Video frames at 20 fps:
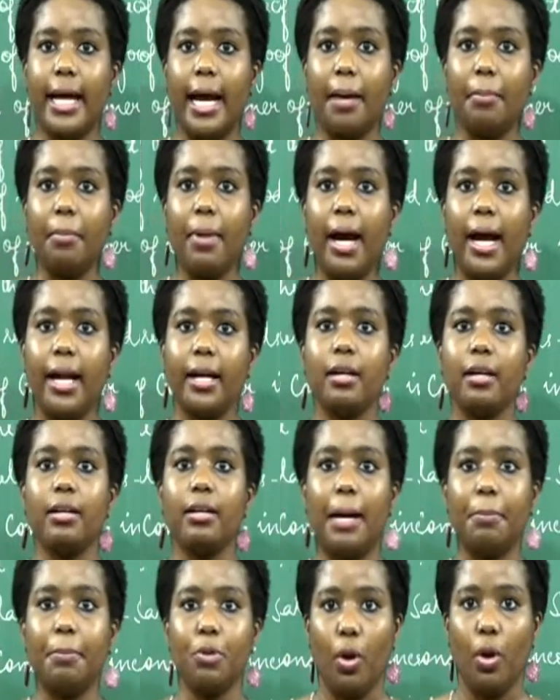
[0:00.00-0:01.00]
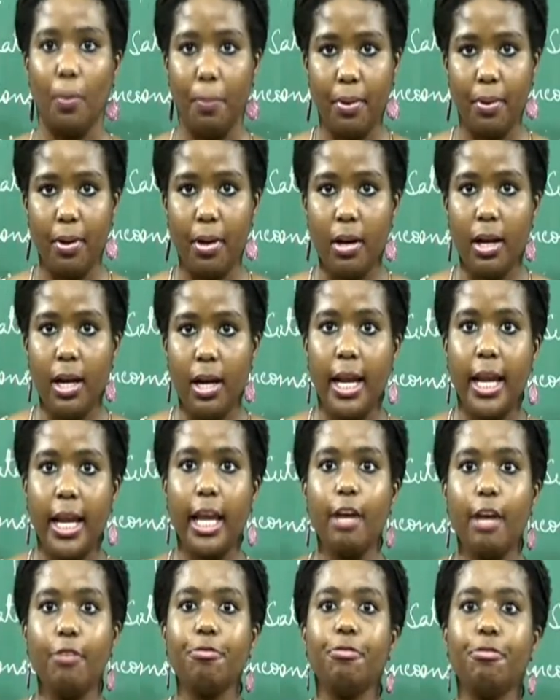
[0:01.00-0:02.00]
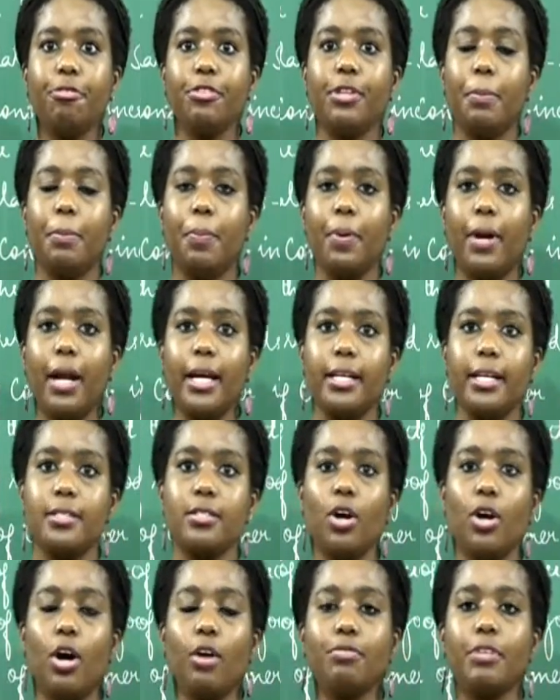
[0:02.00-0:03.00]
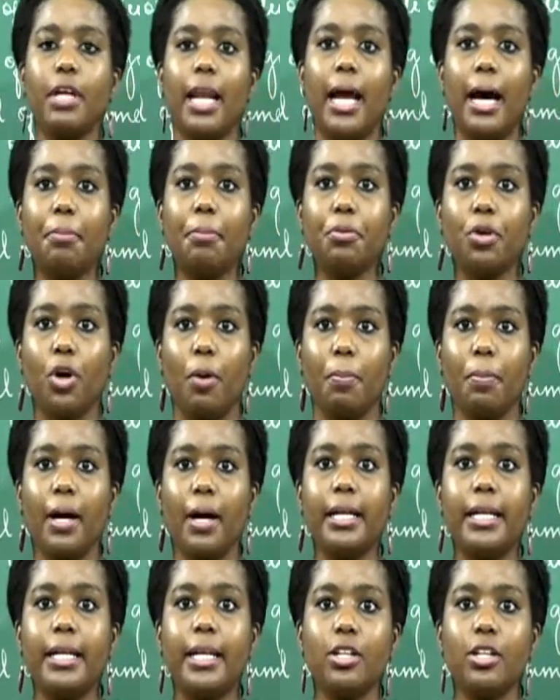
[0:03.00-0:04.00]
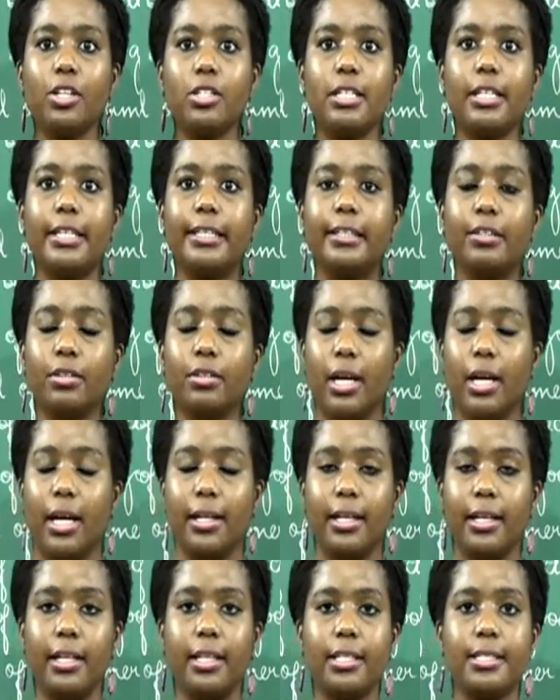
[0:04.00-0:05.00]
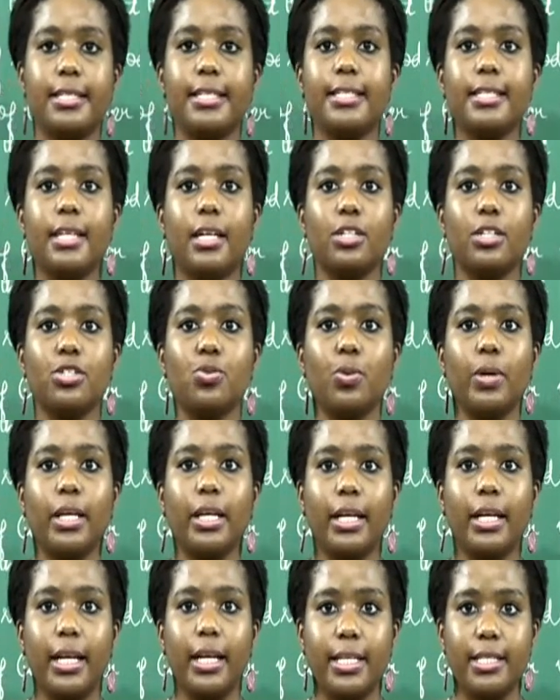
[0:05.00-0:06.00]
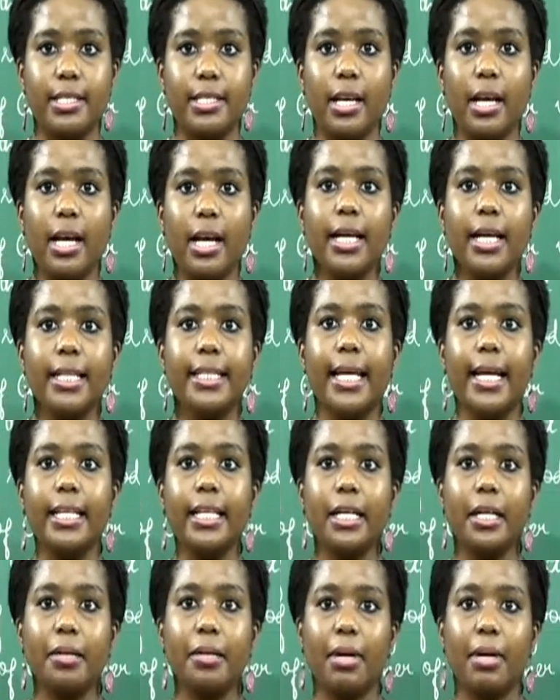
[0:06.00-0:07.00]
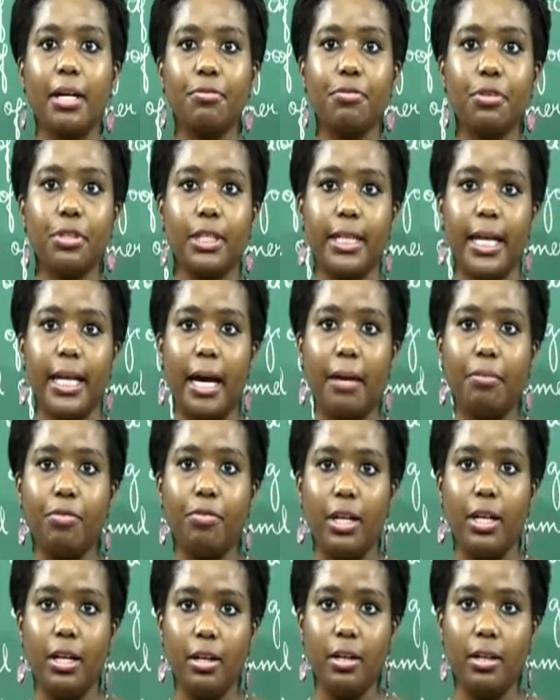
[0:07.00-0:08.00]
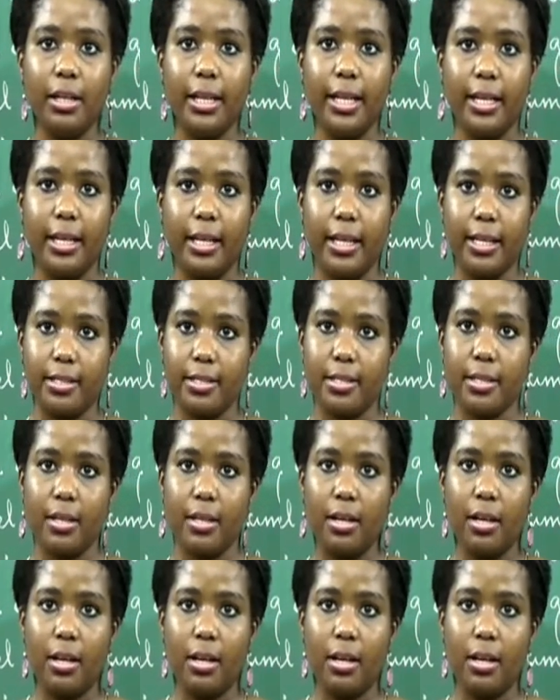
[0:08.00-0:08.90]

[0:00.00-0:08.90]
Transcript: tab and a laptop, if the price of the laptop continuously starts to increase, then the demand for the tab will increase.